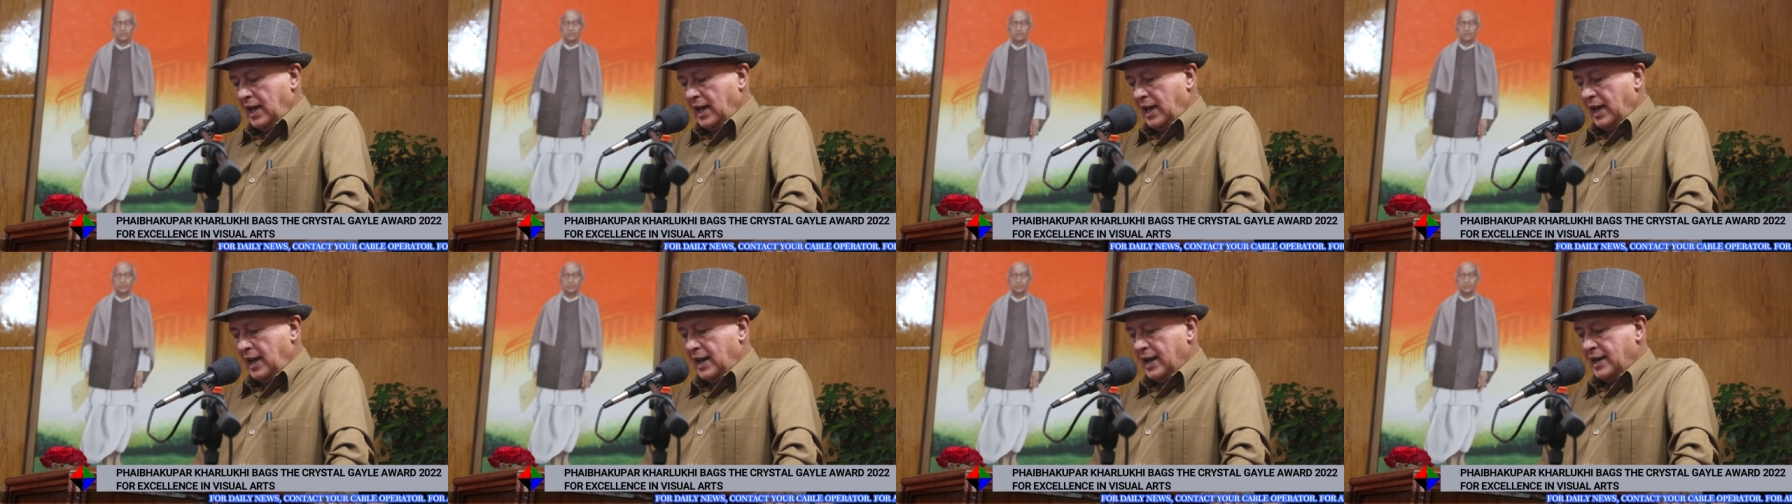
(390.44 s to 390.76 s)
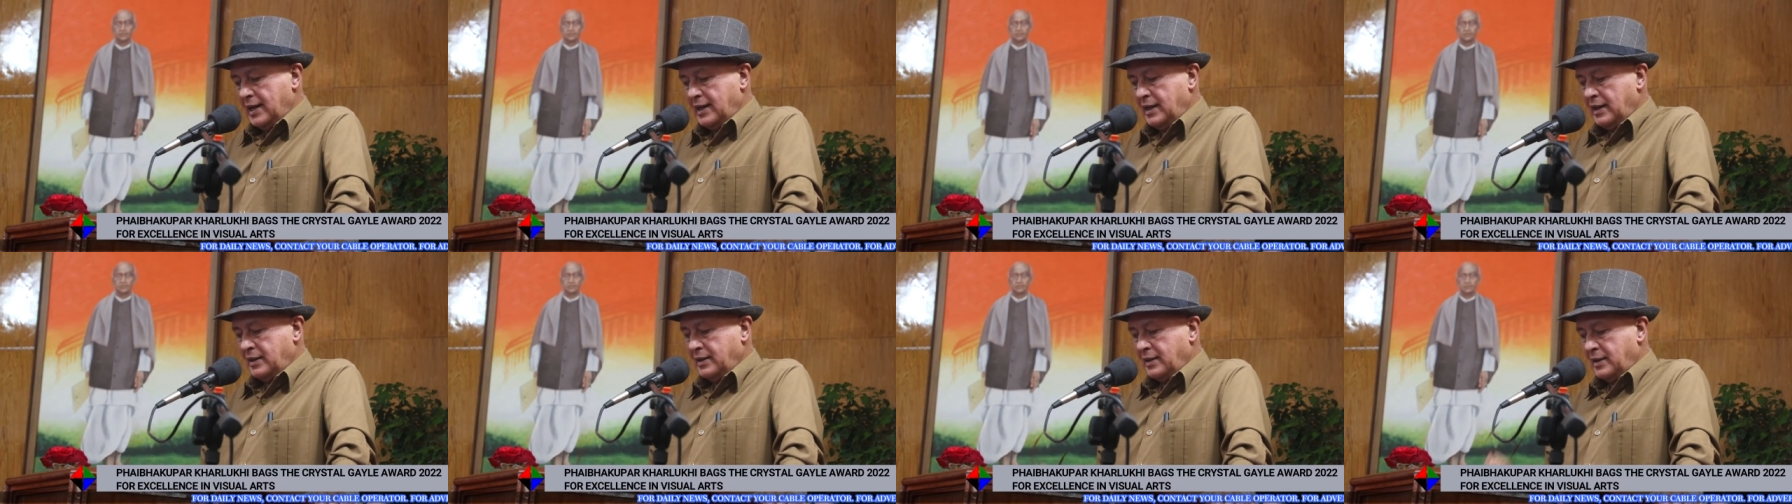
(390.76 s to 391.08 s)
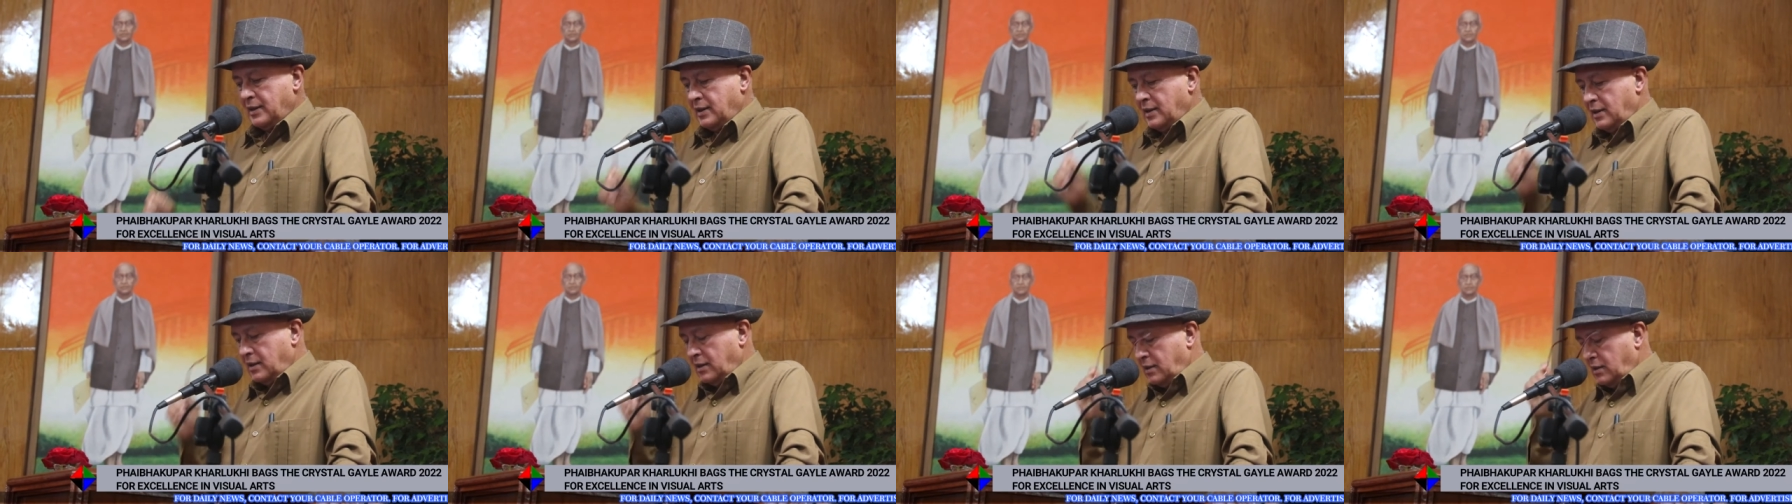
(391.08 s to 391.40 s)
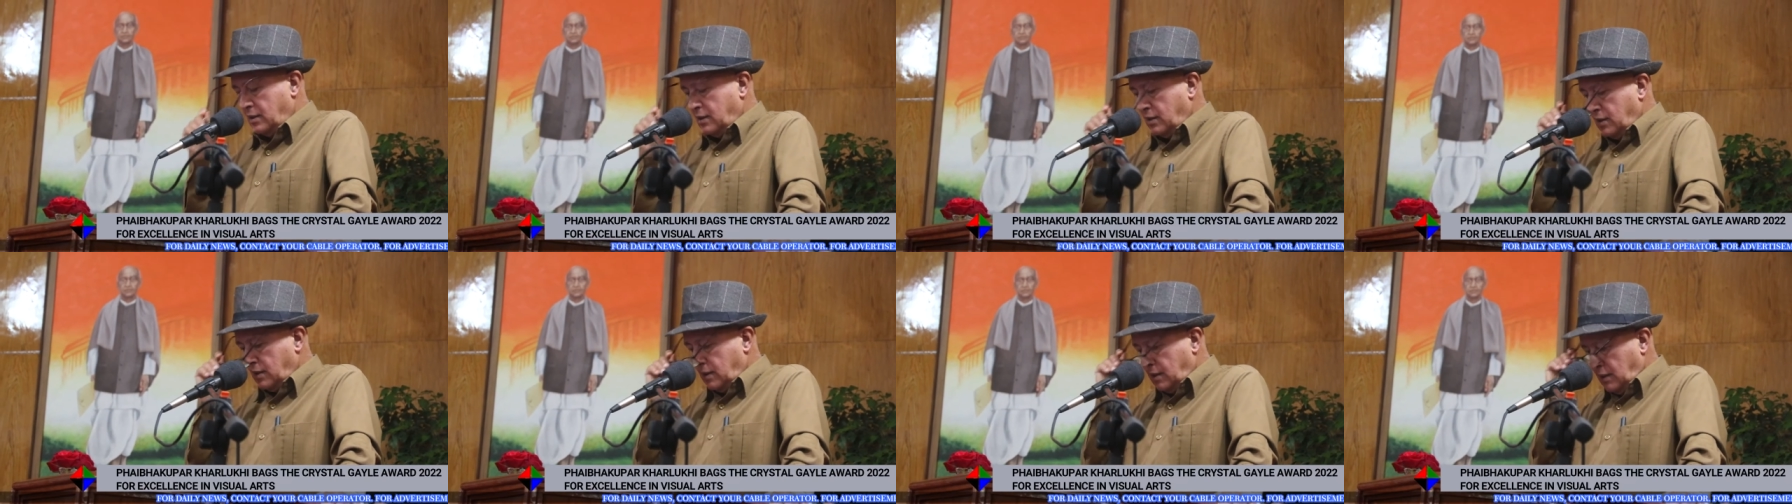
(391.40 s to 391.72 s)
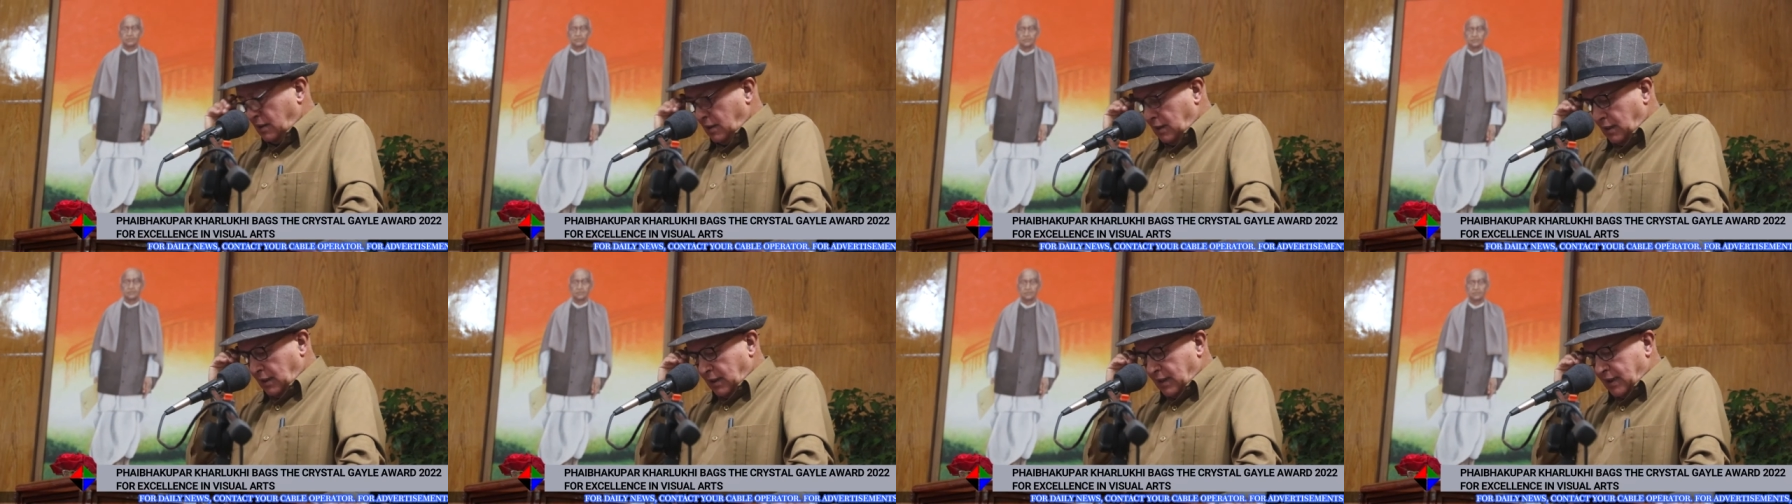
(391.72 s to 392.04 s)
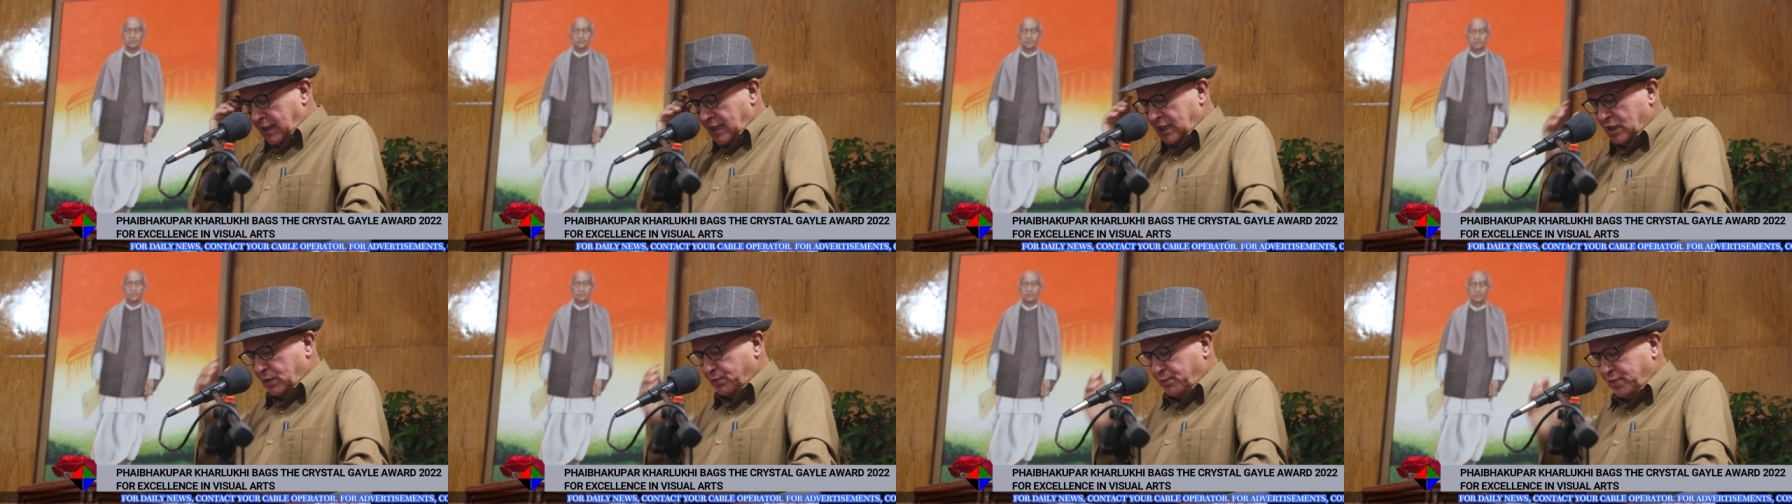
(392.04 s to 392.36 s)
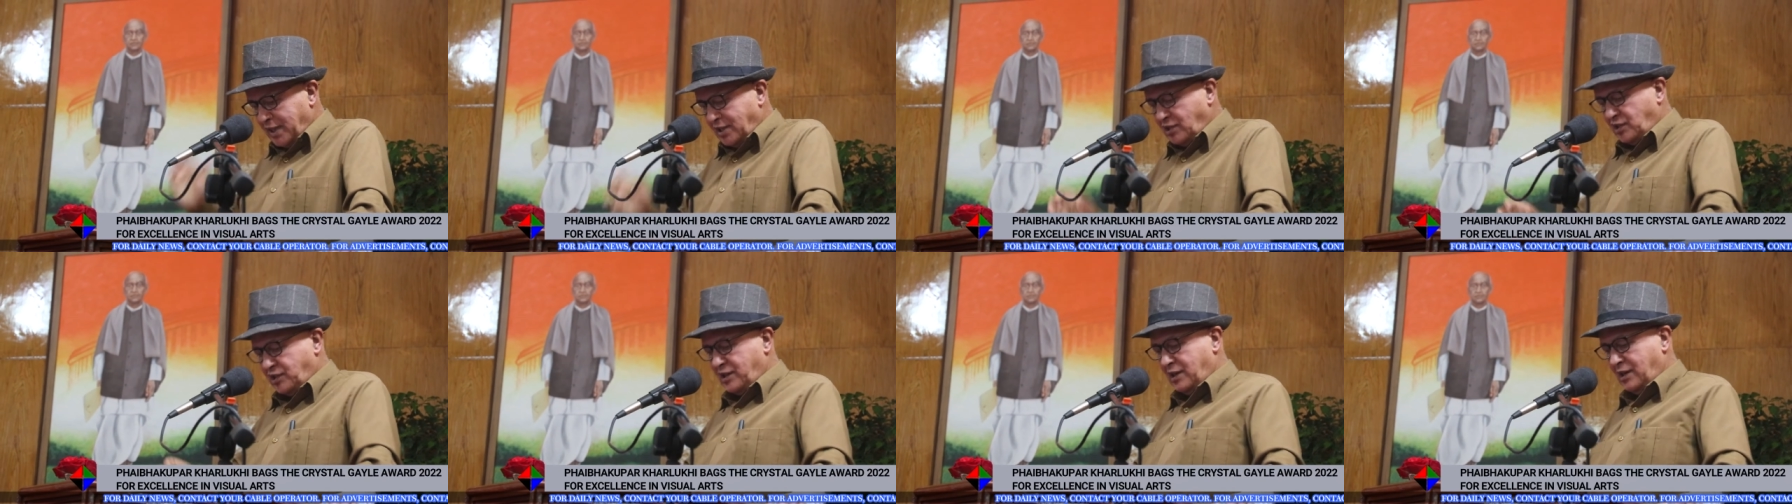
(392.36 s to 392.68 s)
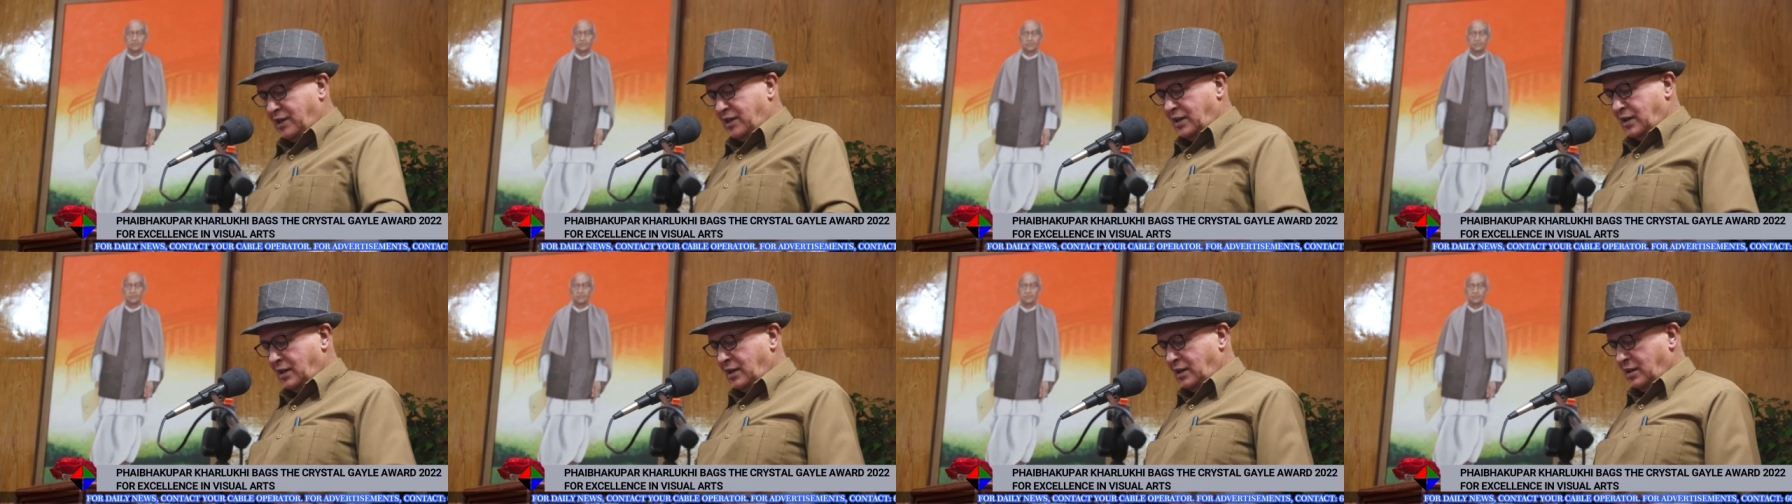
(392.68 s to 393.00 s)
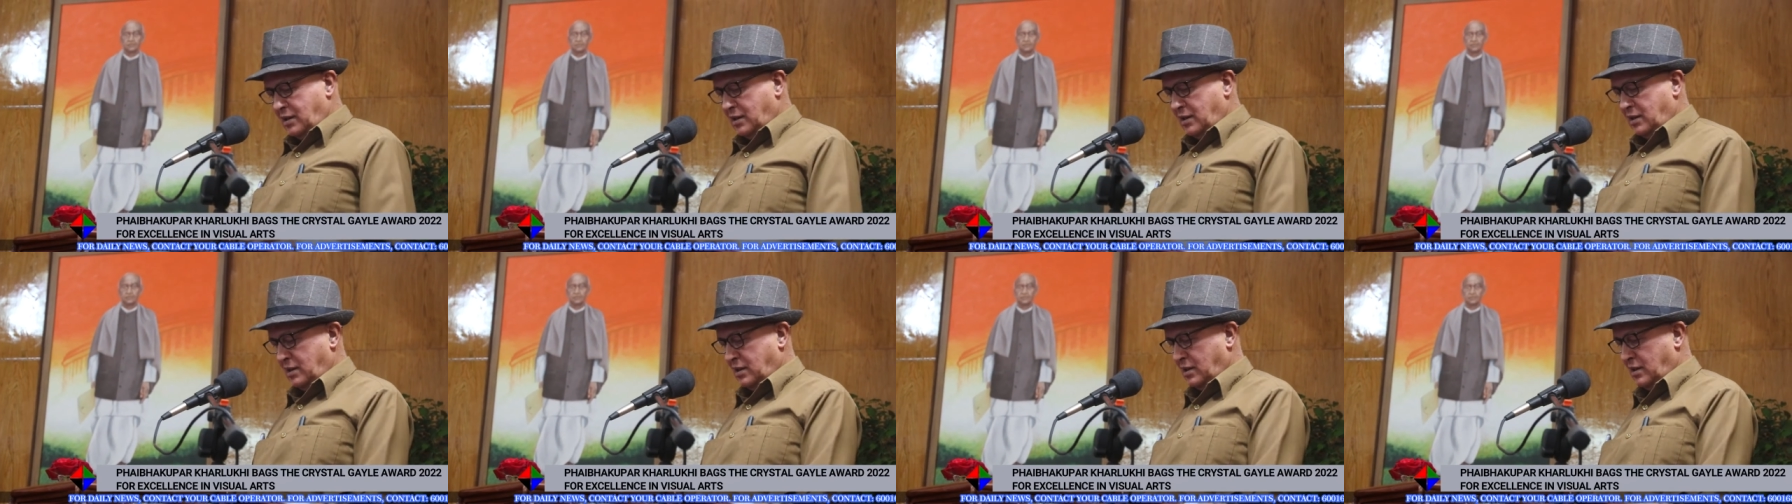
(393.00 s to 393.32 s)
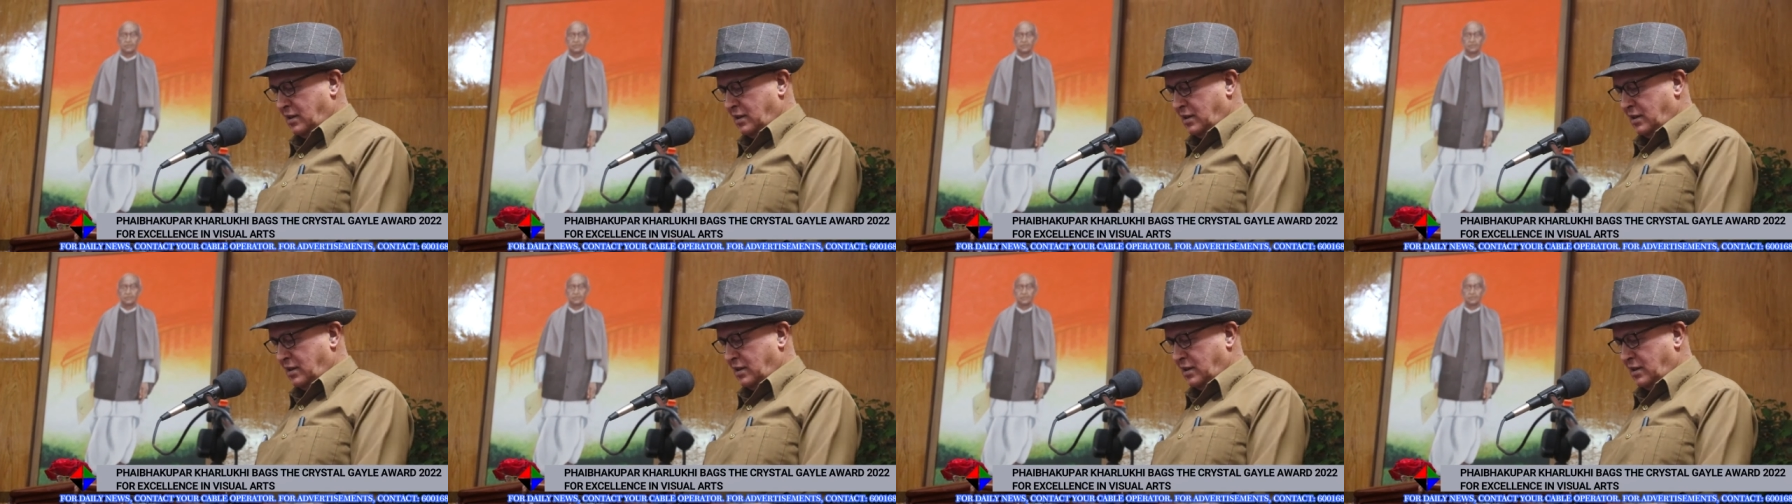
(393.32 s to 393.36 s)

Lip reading: And especially